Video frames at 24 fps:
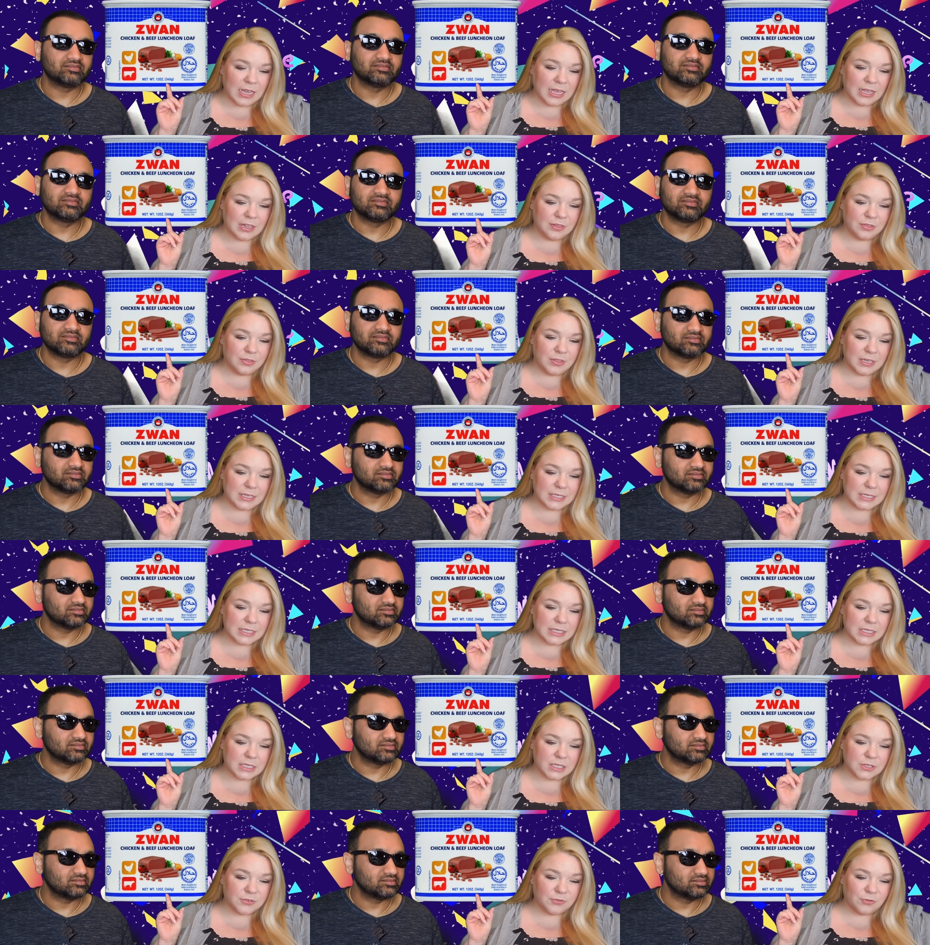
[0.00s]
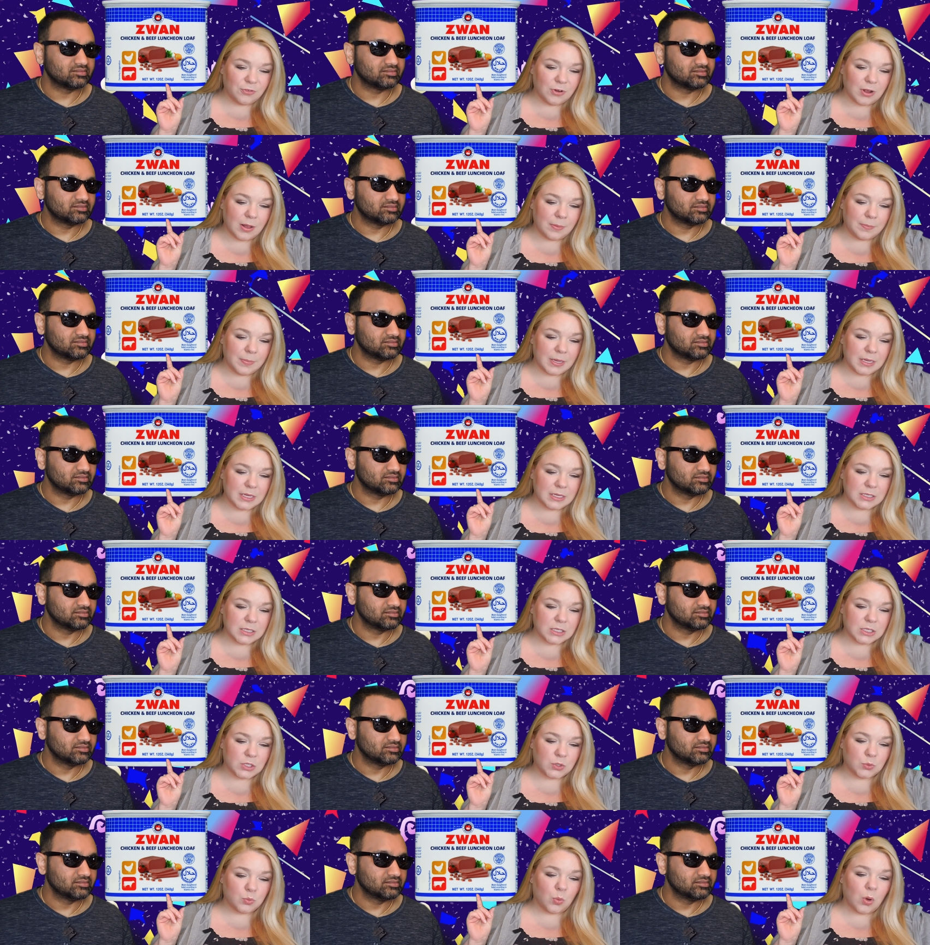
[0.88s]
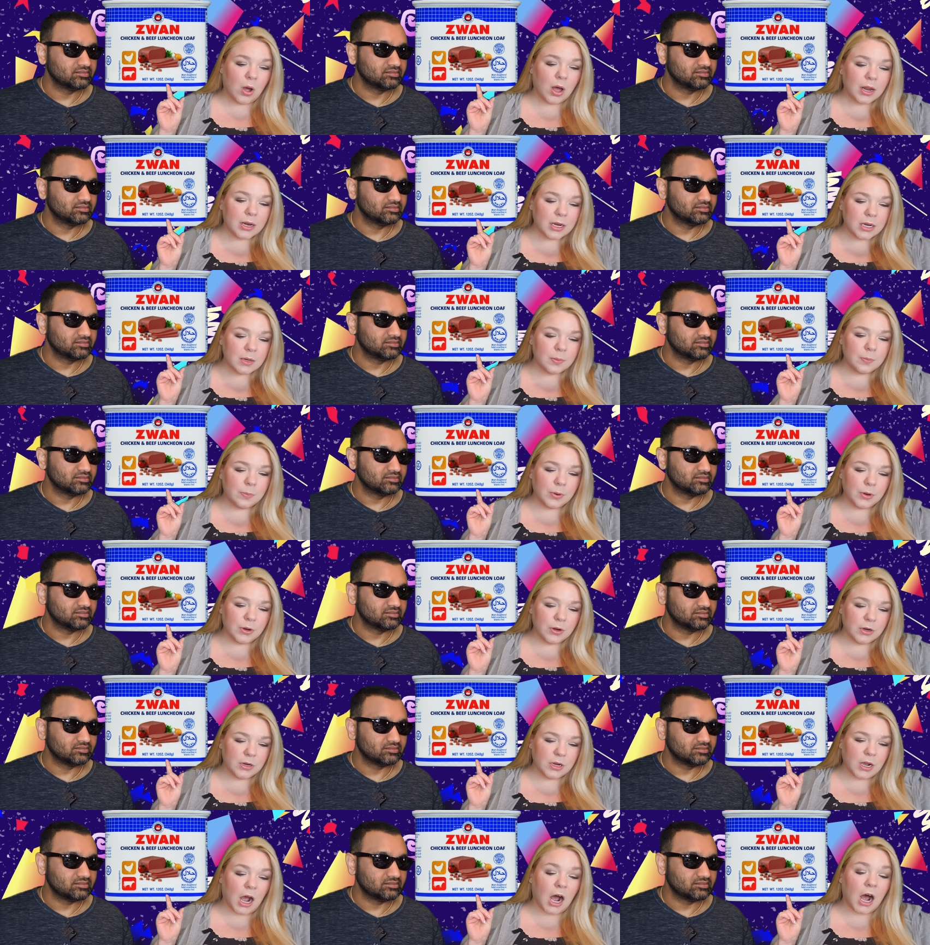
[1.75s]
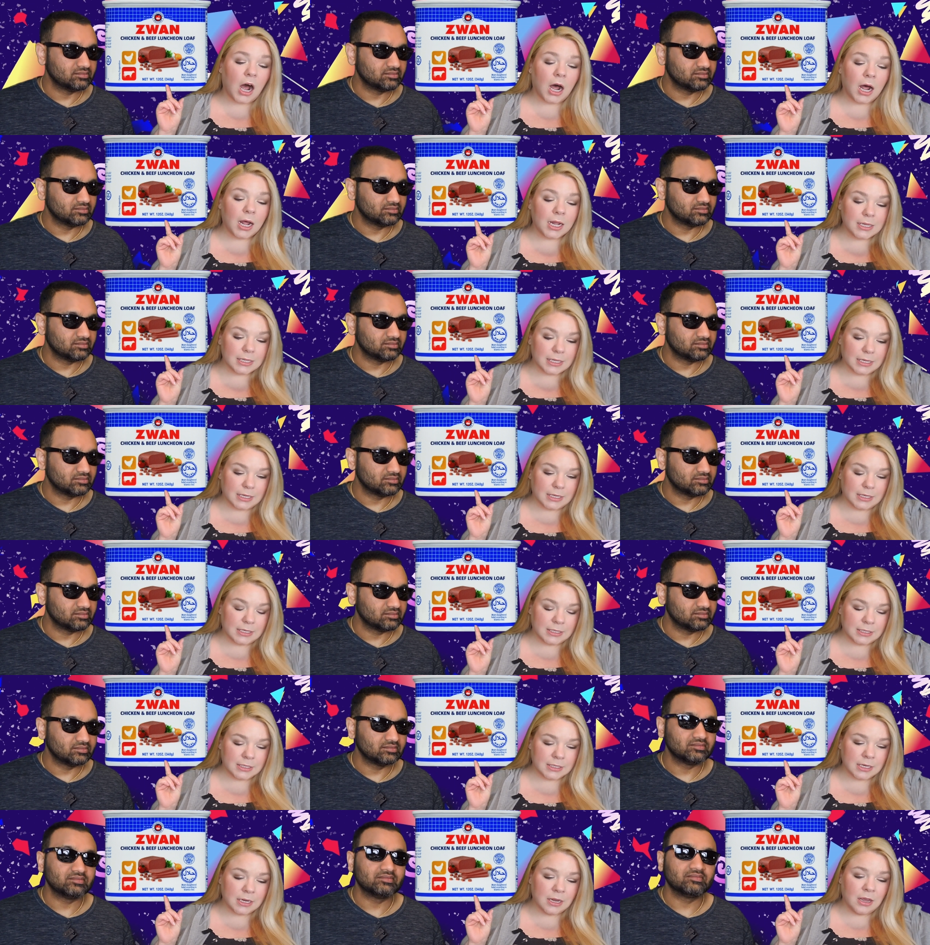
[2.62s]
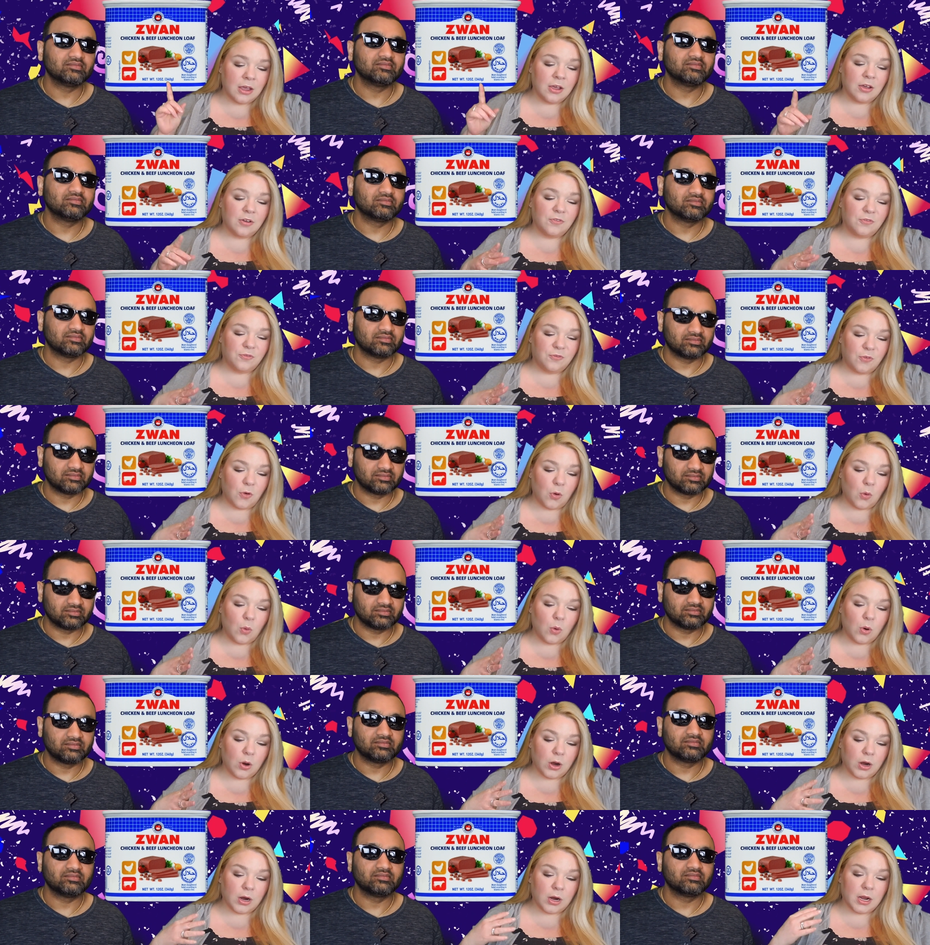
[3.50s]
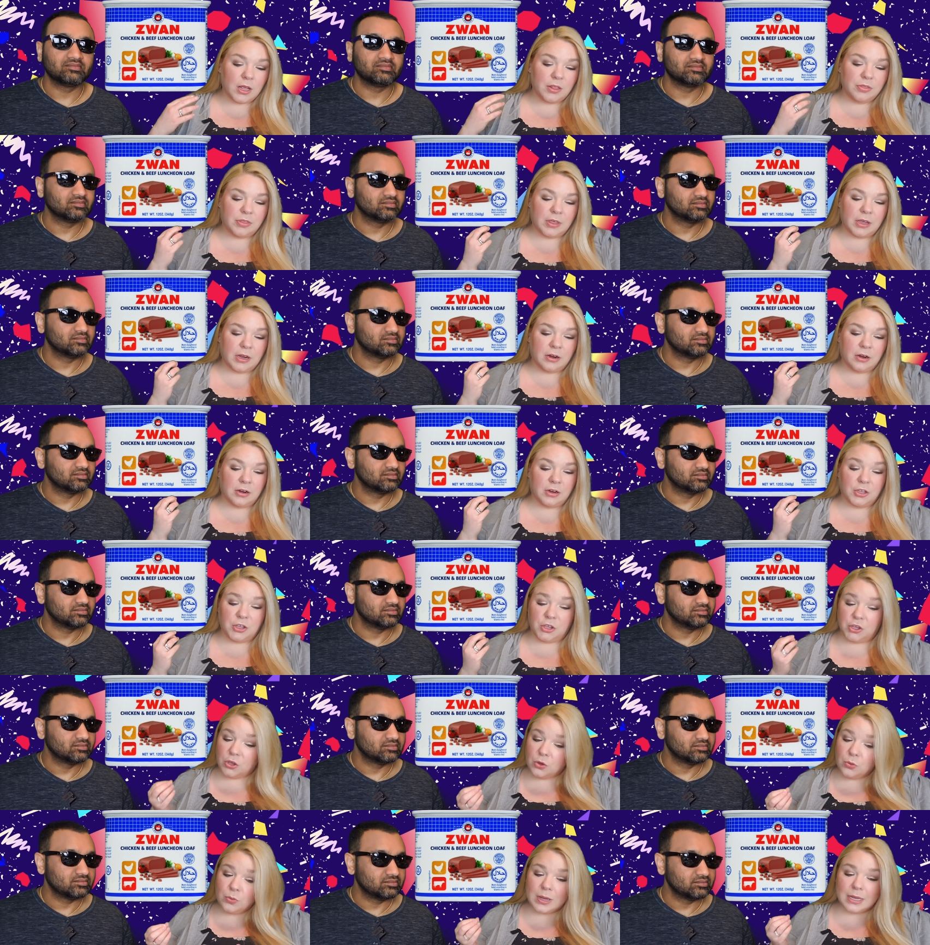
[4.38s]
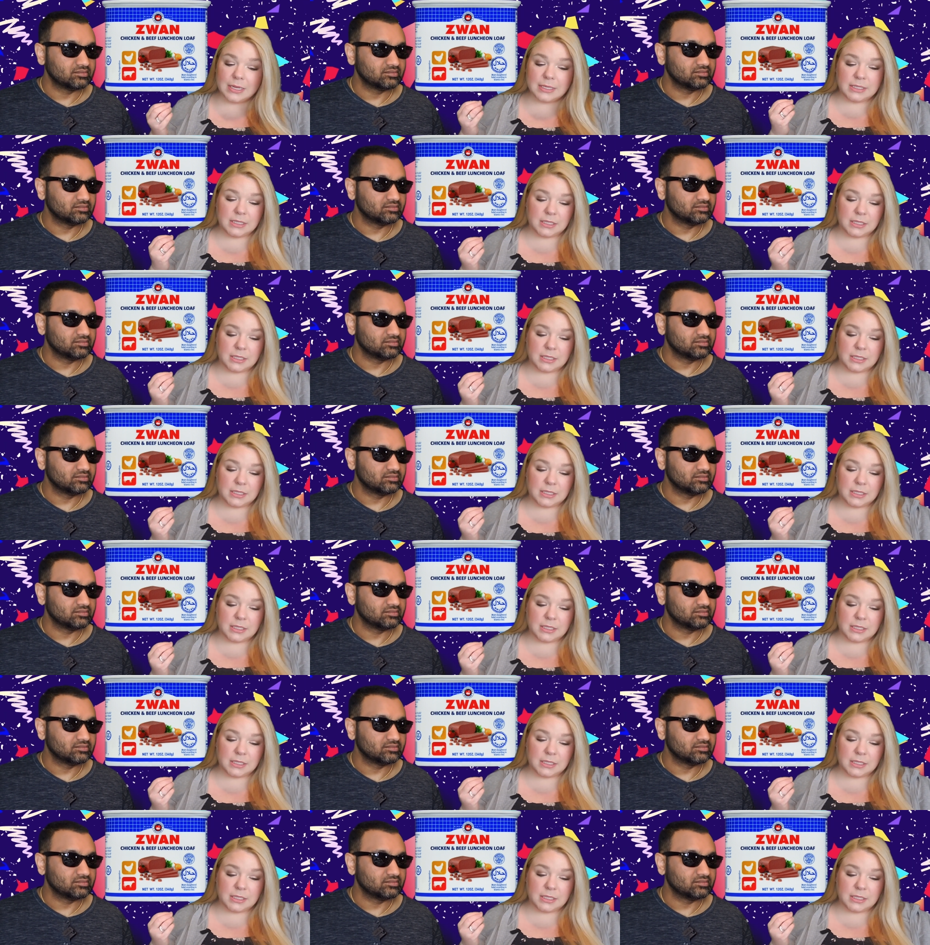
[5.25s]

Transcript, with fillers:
Speaker 1: This is from Zwanenberg, Holland for their US